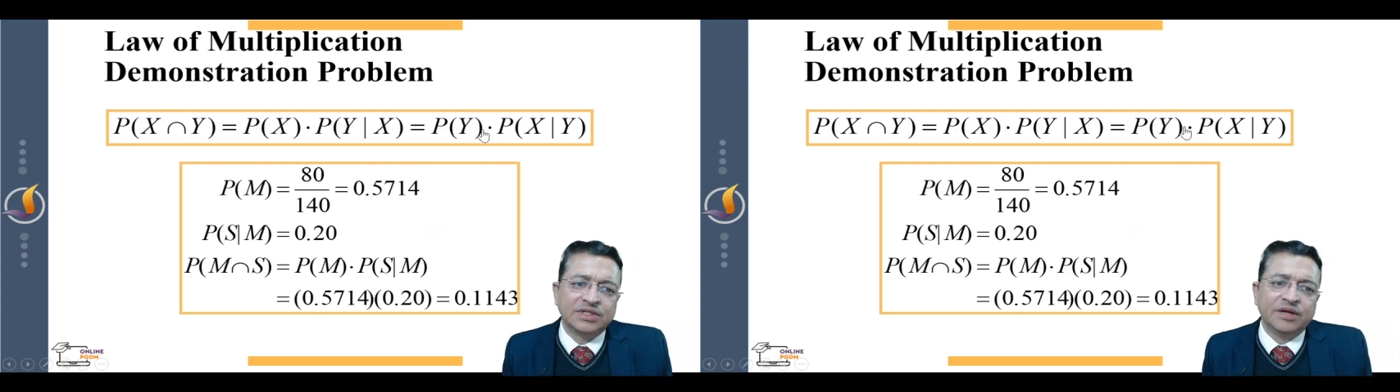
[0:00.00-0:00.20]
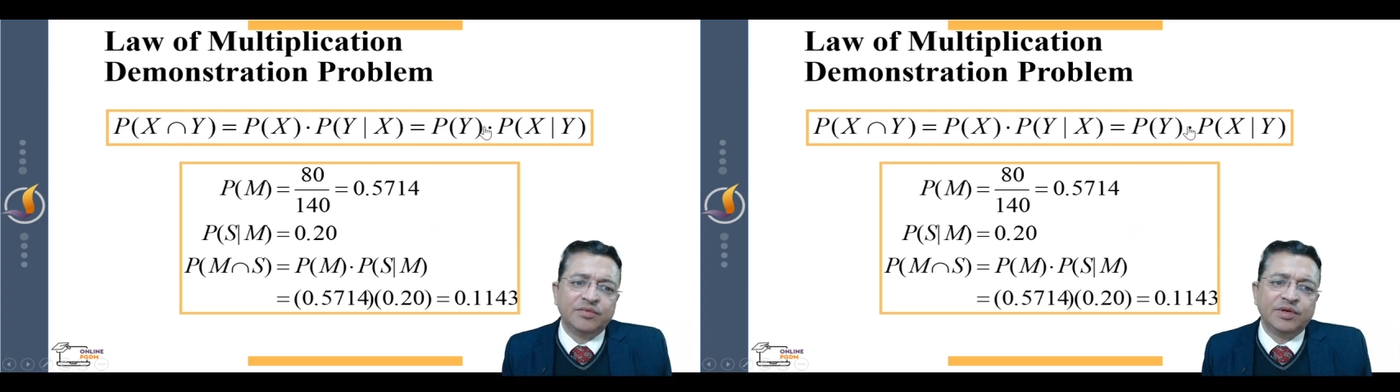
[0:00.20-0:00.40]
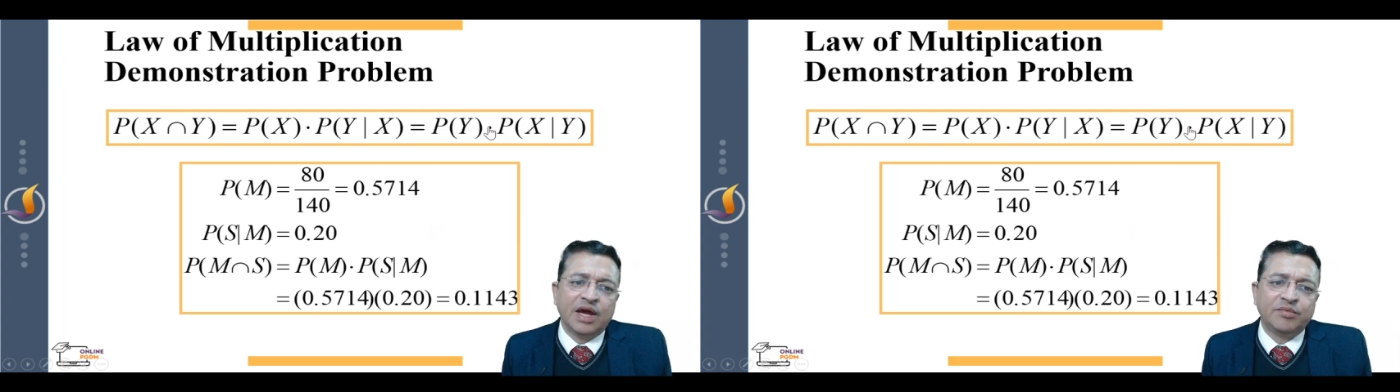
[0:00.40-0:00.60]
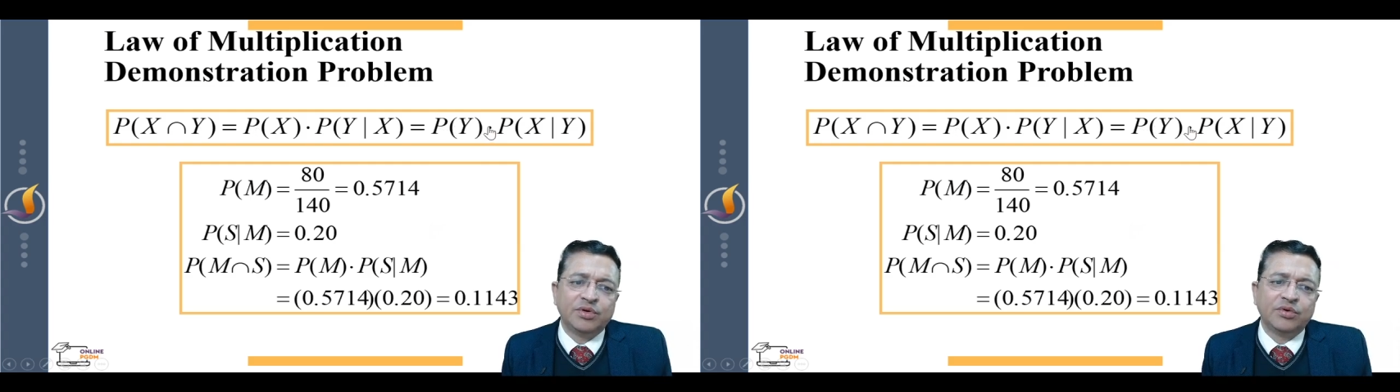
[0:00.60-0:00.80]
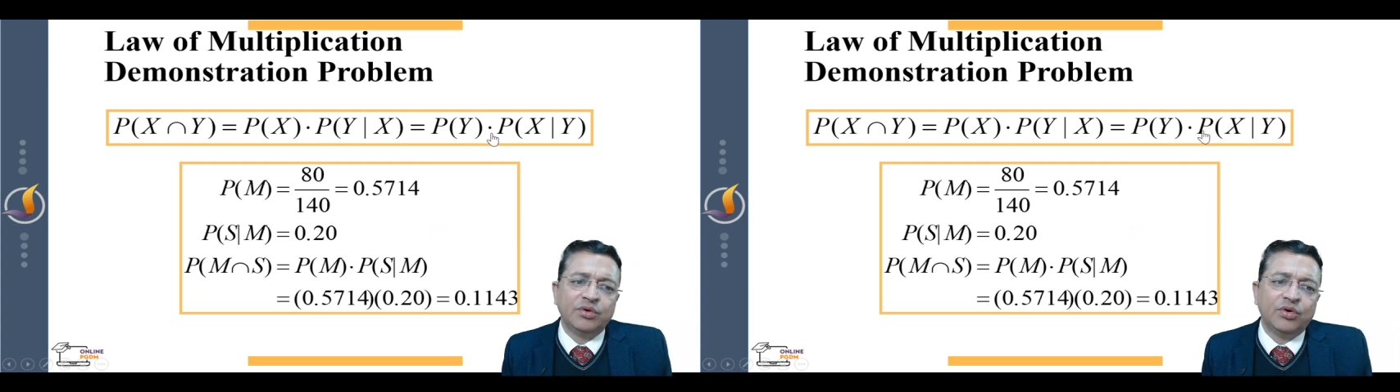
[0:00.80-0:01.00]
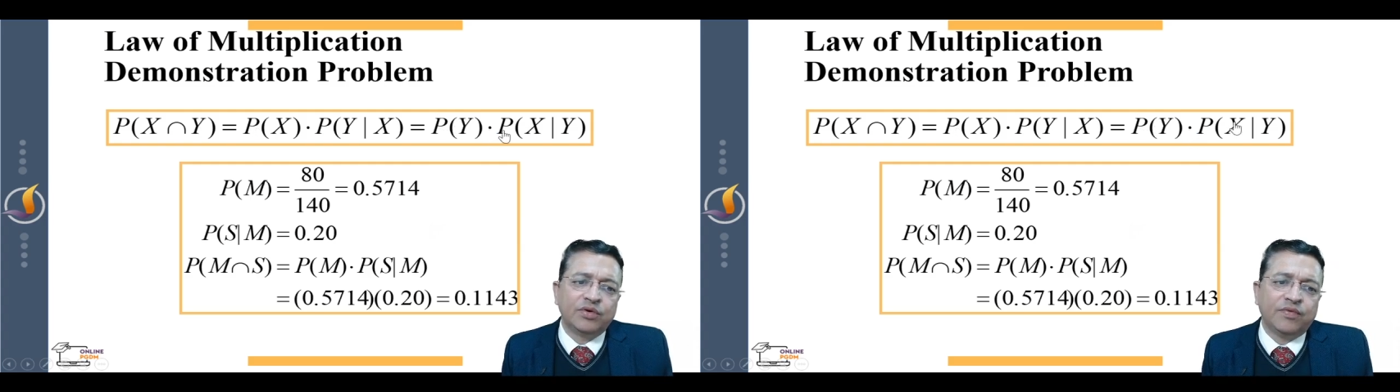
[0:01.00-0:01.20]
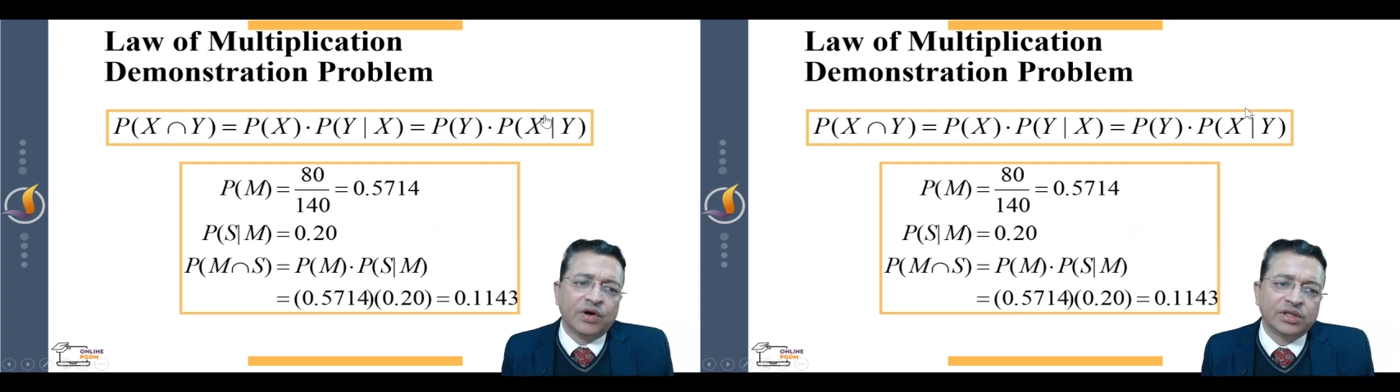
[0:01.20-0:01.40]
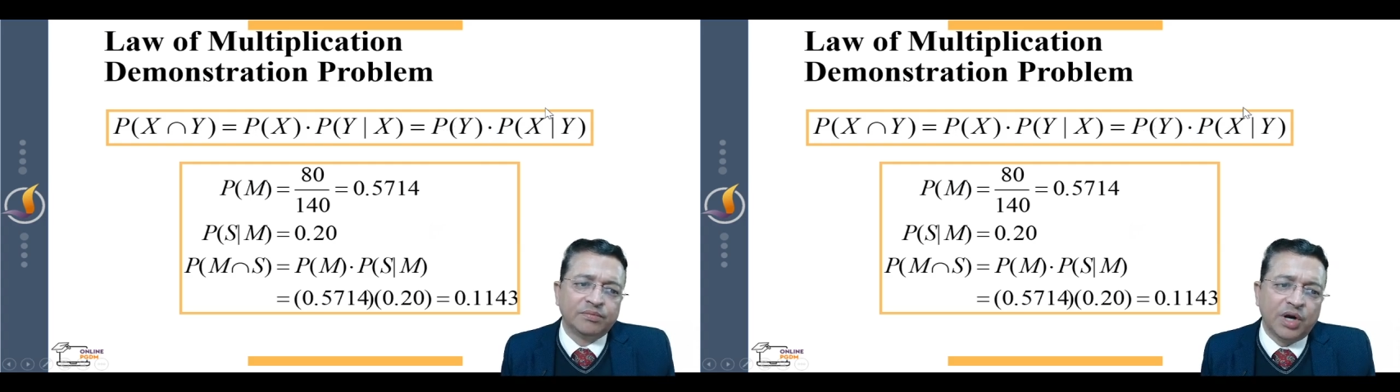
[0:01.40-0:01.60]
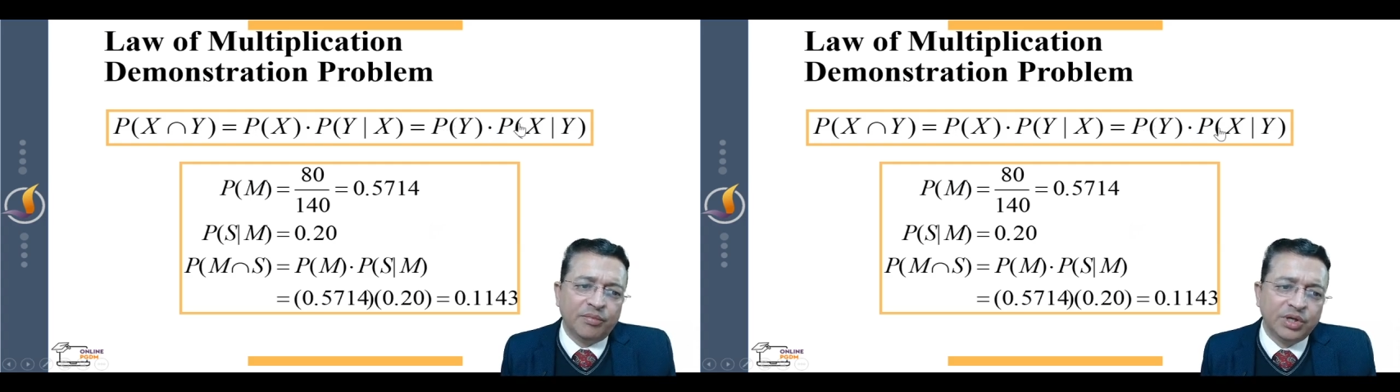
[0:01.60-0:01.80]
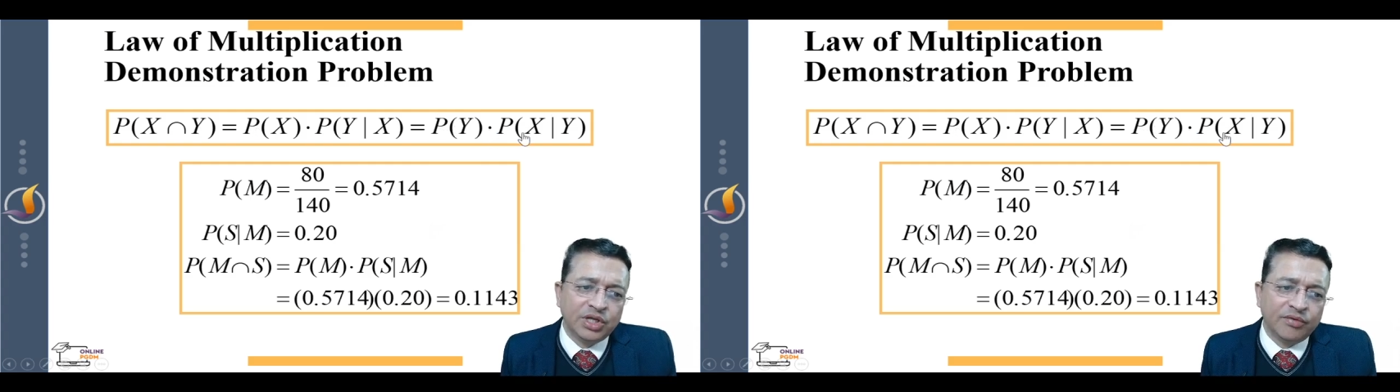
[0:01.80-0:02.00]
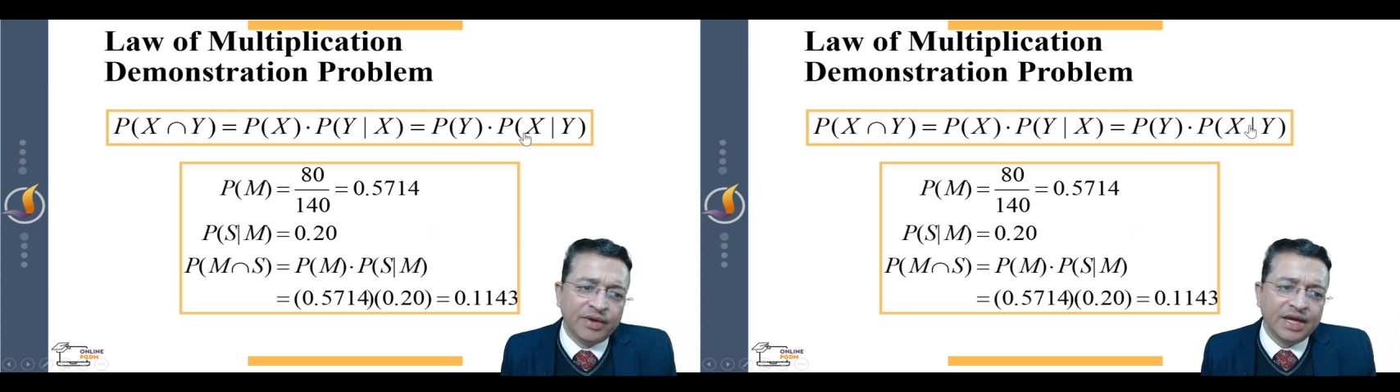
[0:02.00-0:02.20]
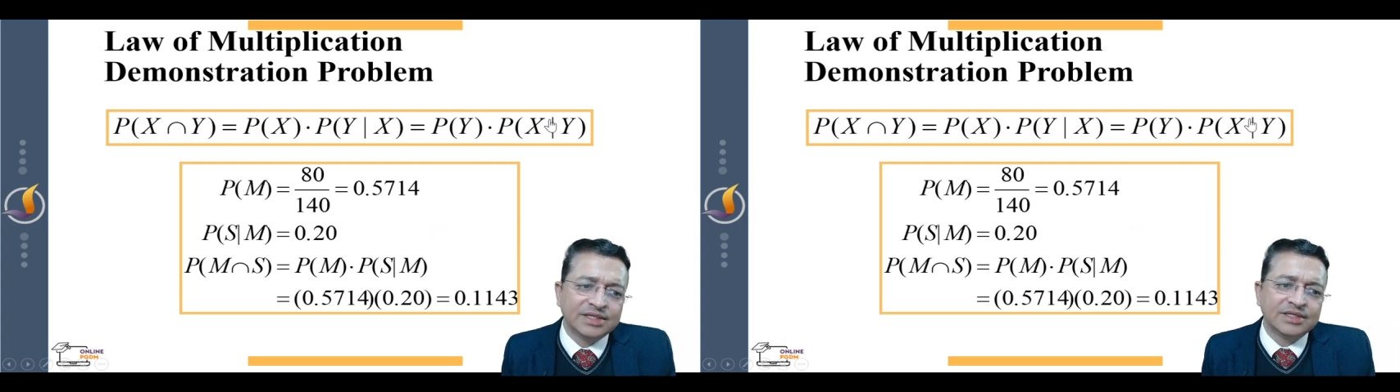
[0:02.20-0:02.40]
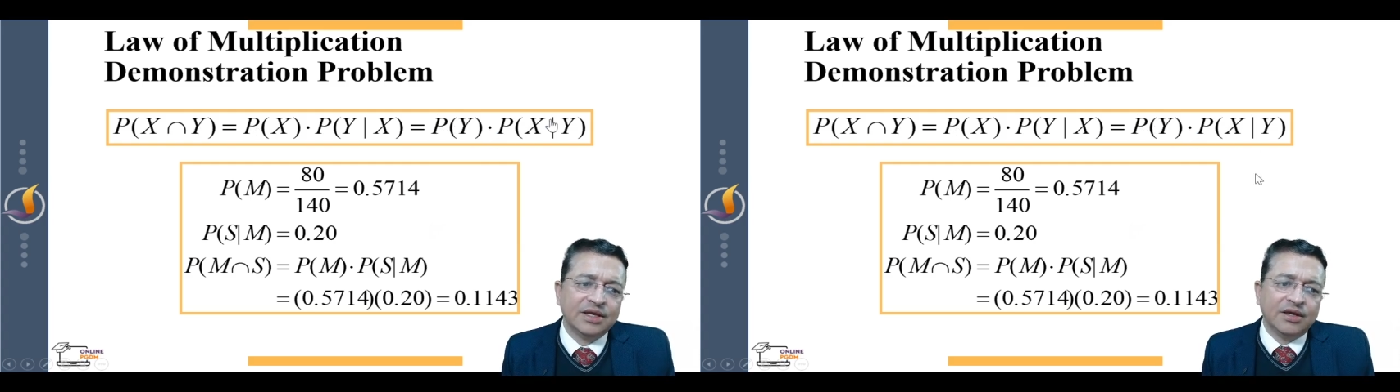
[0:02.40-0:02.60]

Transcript: then we have to look for the probability of x